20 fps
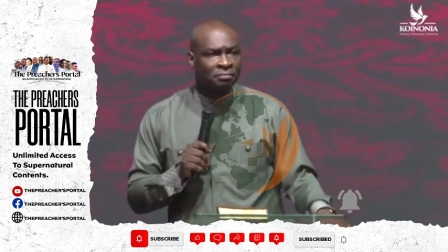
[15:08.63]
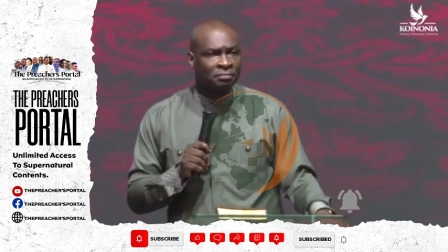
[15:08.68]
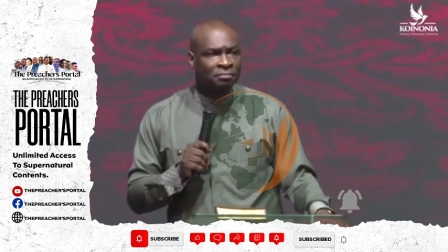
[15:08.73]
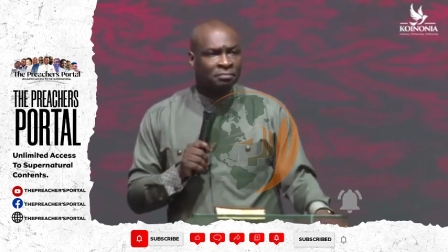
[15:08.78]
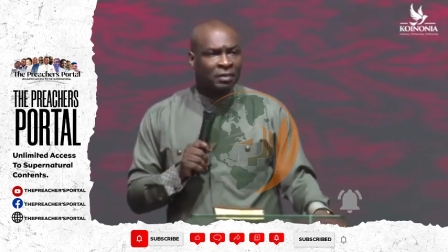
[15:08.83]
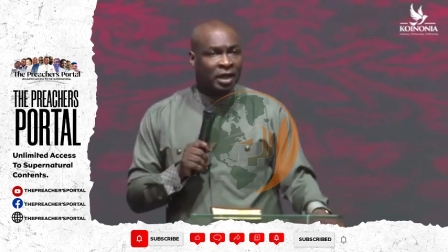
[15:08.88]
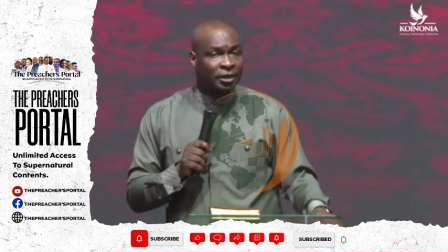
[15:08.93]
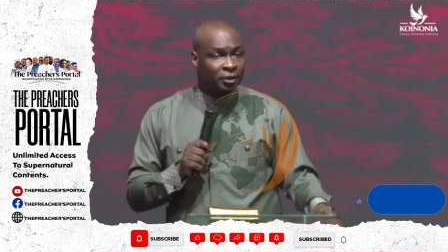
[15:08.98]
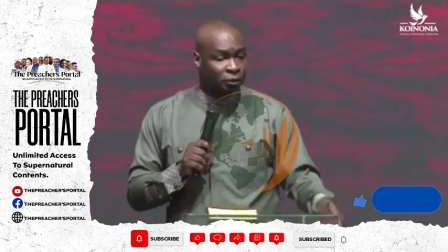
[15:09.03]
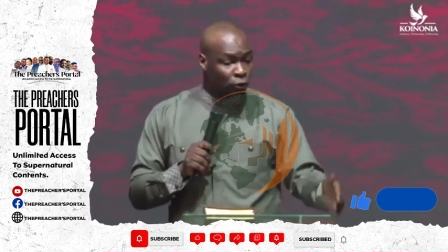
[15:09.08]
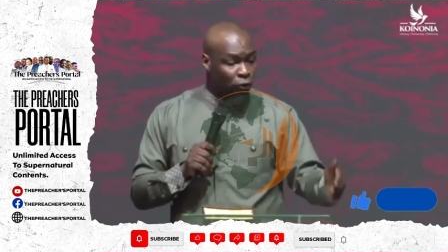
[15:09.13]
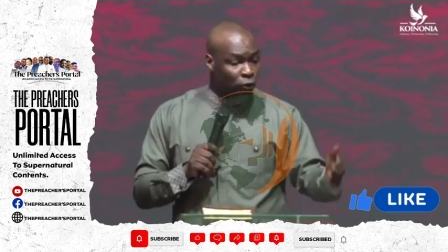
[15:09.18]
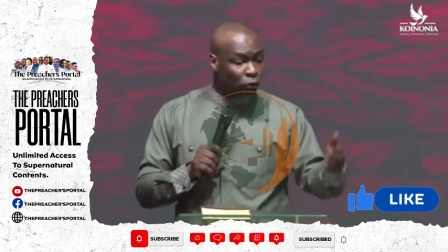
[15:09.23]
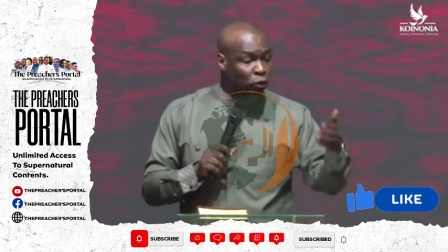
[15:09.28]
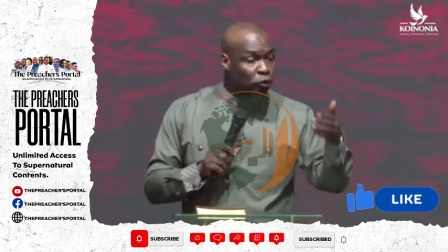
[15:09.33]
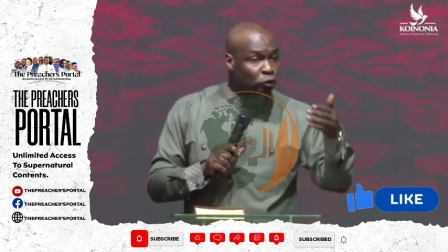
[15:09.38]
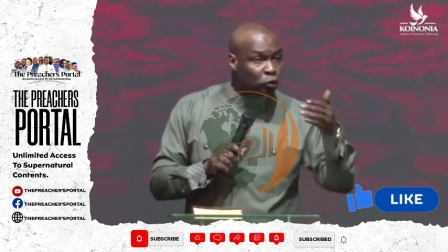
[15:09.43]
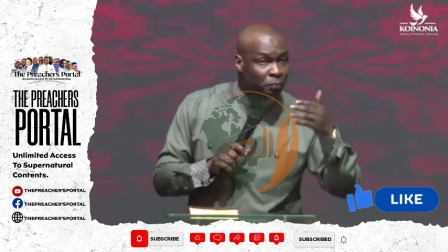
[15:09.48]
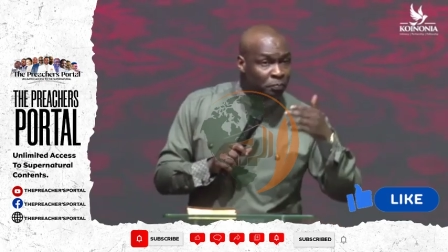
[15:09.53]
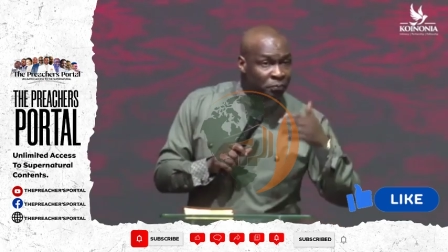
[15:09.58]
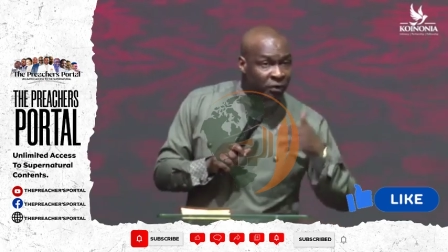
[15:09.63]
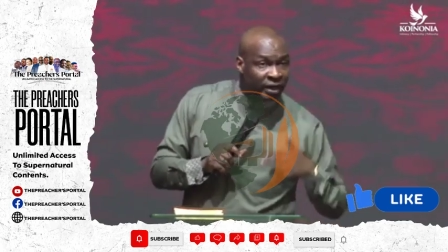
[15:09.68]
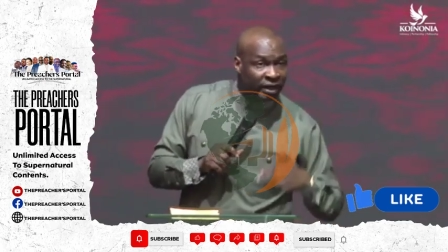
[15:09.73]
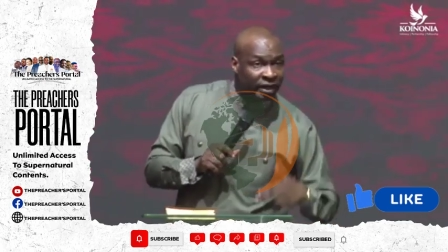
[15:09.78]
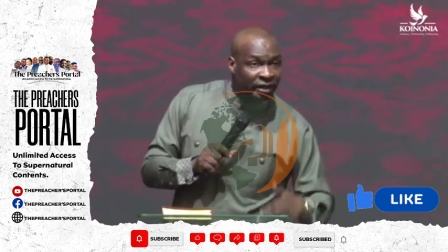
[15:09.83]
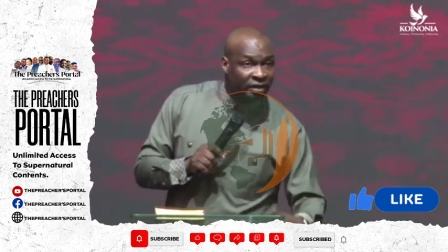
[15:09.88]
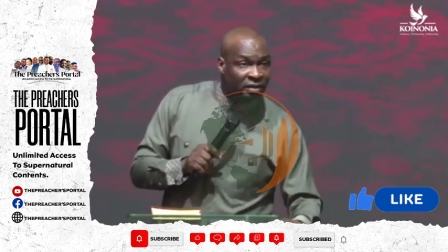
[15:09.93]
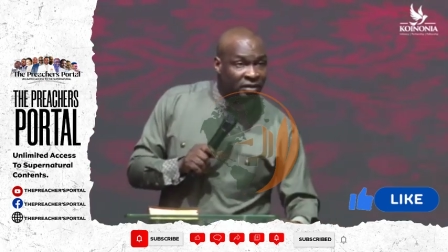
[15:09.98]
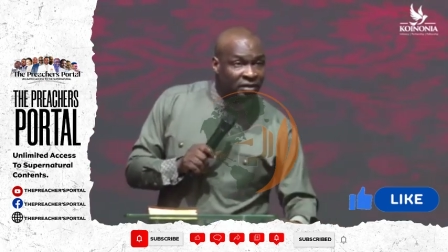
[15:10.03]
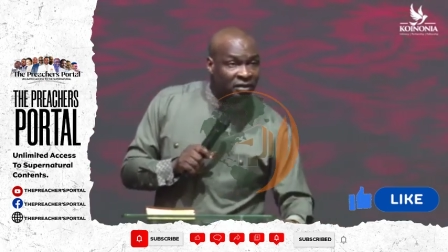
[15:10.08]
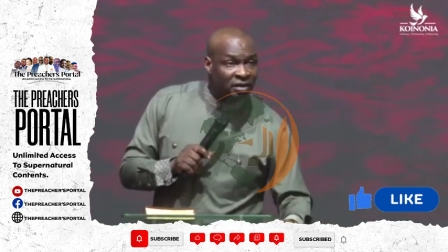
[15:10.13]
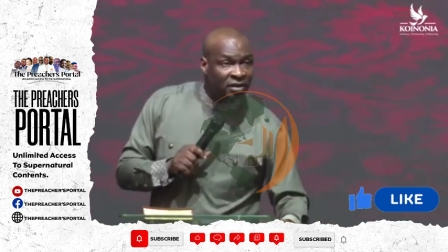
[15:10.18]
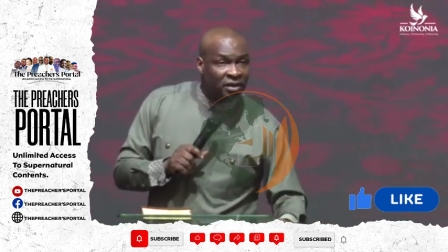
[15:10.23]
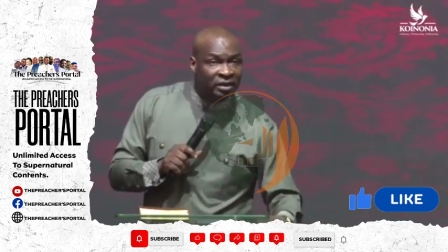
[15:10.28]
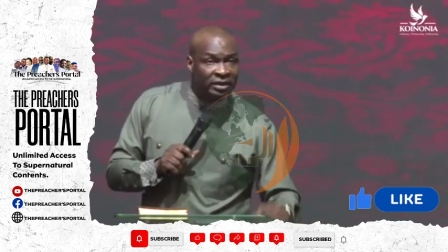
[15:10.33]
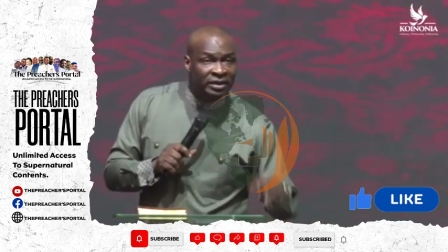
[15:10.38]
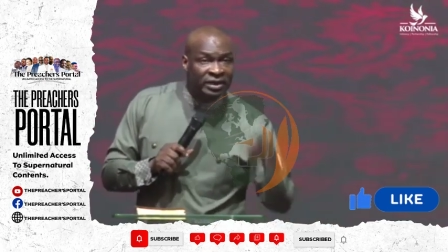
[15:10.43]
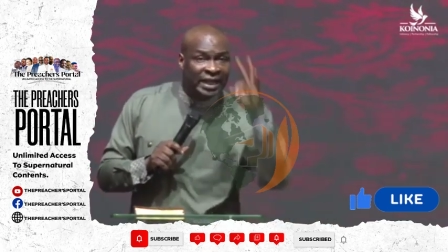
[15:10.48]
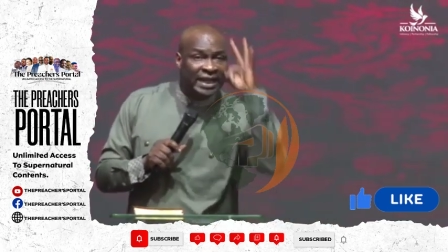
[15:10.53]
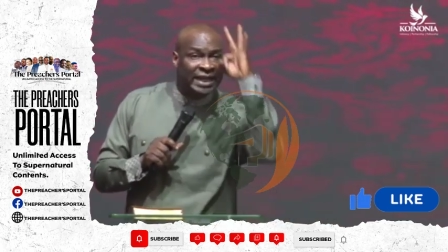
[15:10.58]
and you go to pray
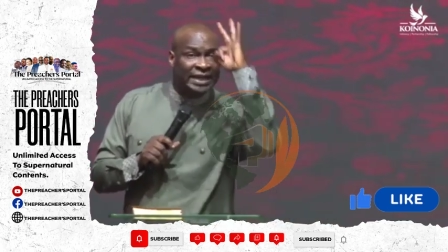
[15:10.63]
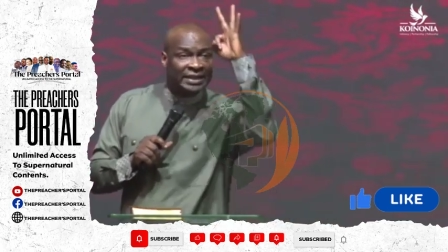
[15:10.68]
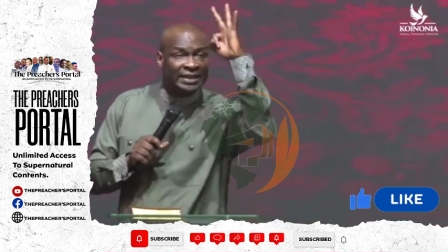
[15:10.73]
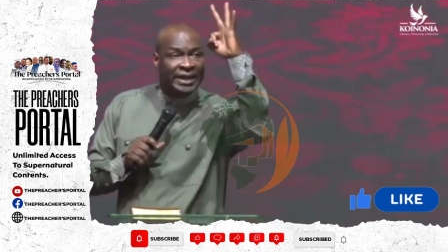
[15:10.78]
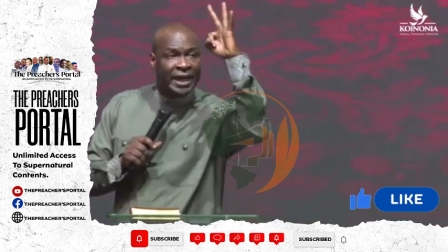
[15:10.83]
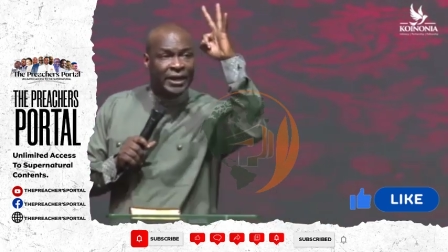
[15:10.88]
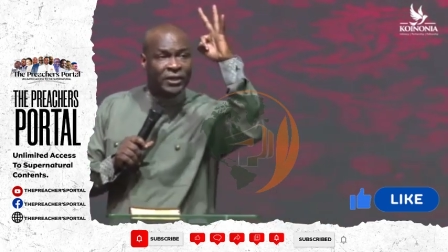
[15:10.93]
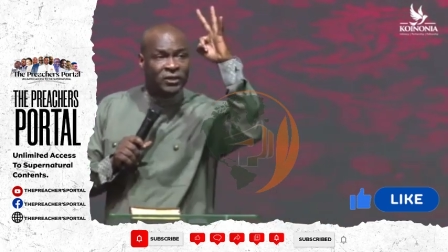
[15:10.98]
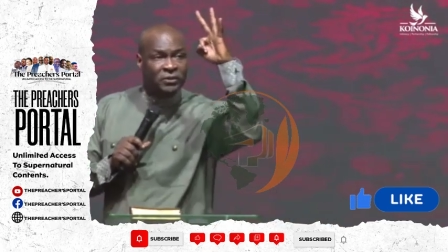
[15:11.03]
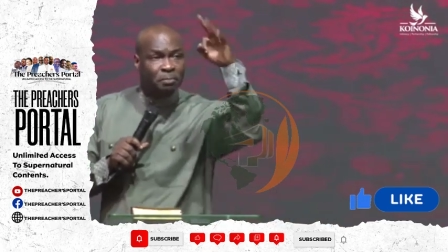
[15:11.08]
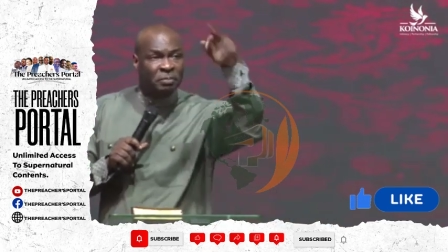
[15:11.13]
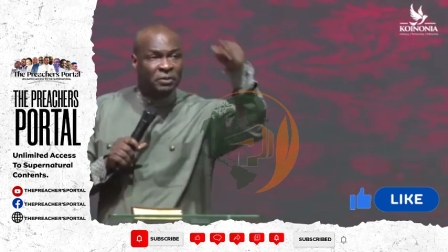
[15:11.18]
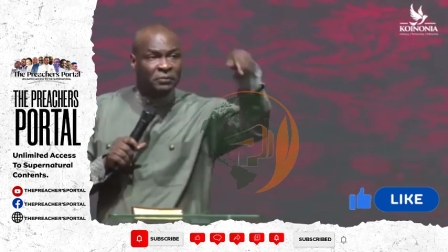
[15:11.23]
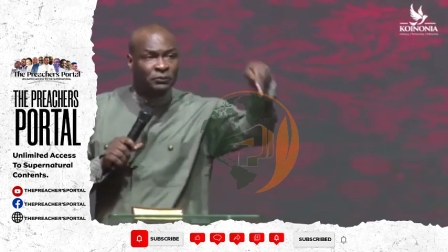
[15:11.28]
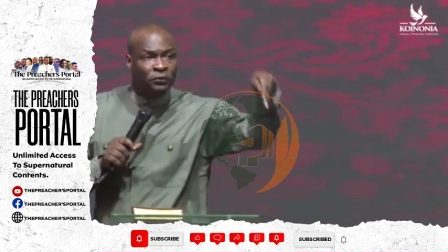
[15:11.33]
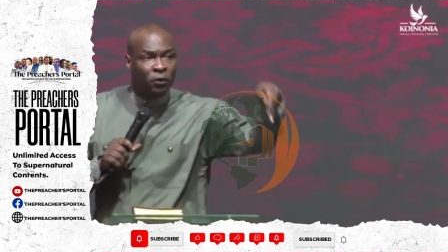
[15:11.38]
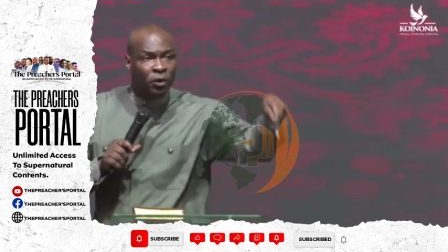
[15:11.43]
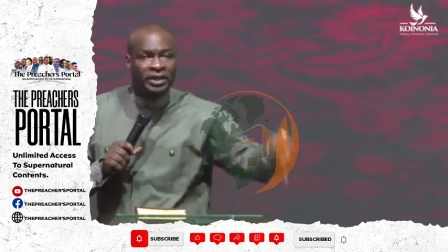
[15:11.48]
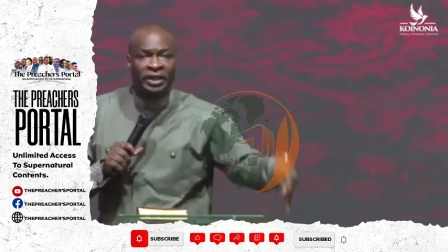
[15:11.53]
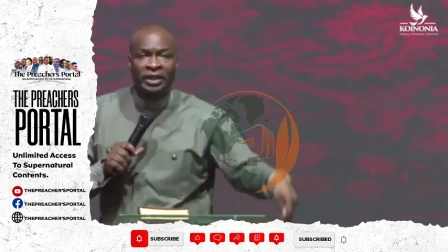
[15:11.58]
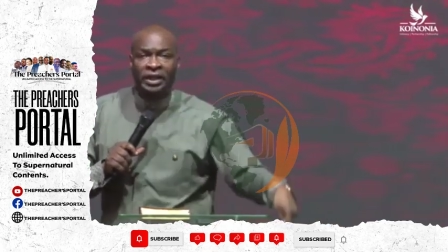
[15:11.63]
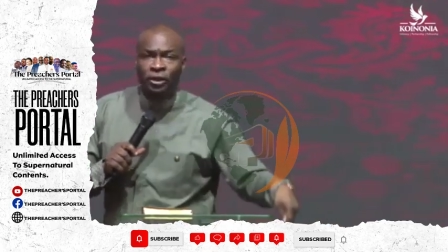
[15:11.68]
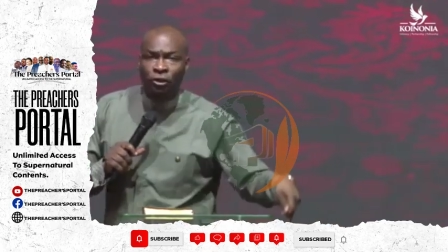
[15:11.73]
Three days before the